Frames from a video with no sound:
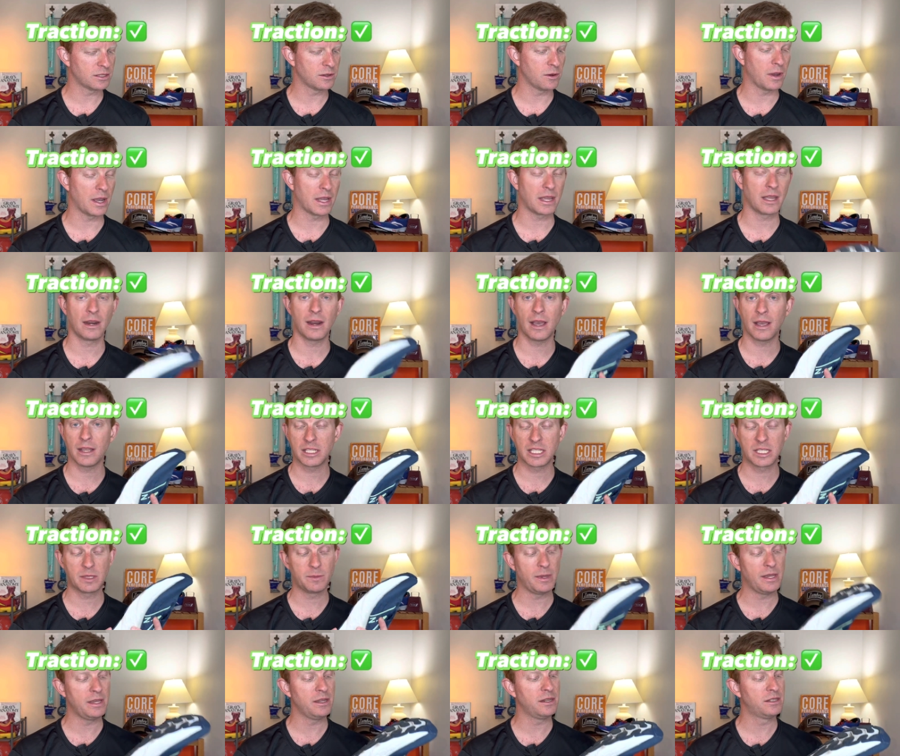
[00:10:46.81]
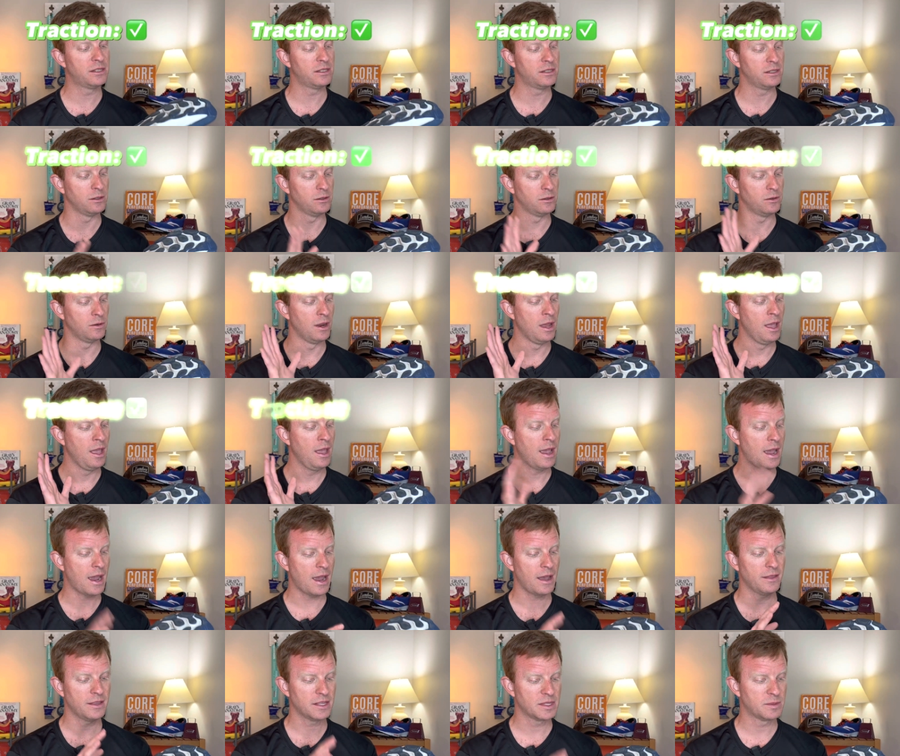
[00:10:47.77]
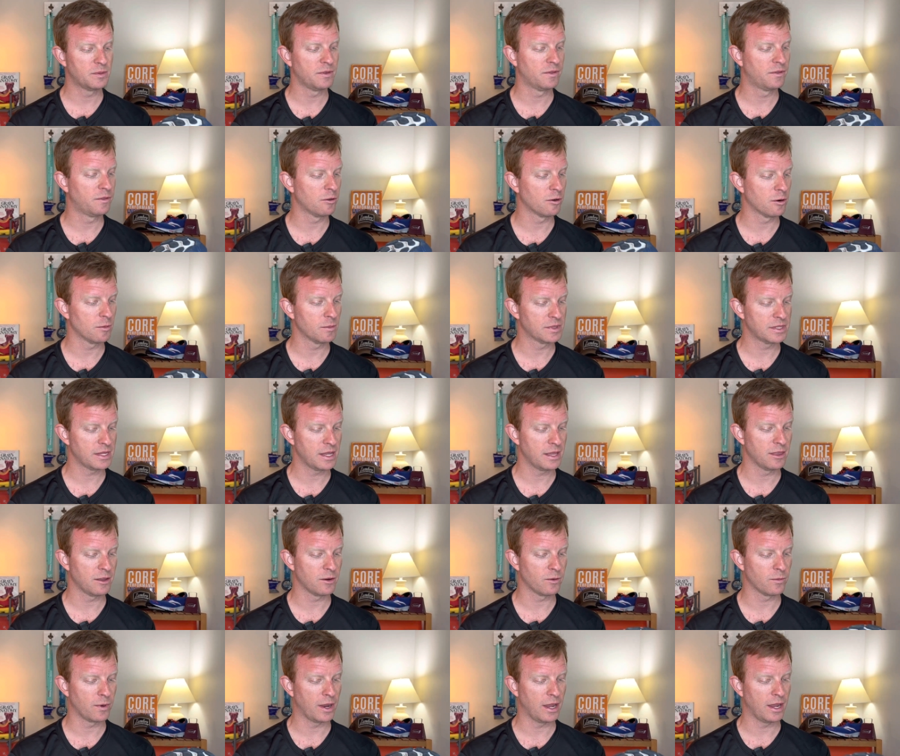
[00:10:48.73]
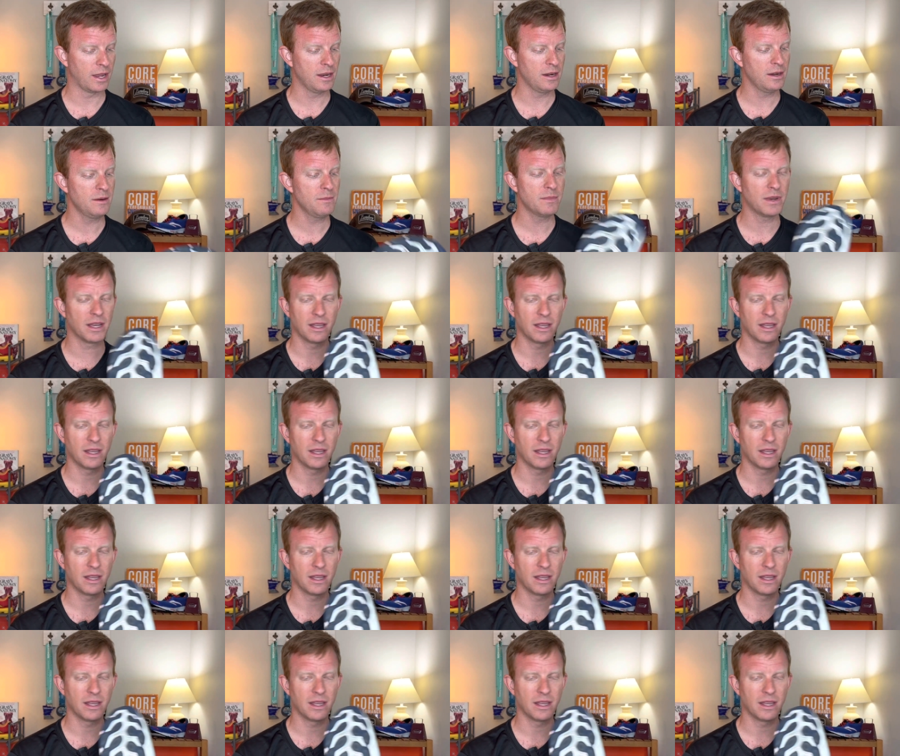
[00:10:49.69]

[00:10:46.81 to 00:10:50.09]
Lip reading: so I cannot speak to how this performs in the rain.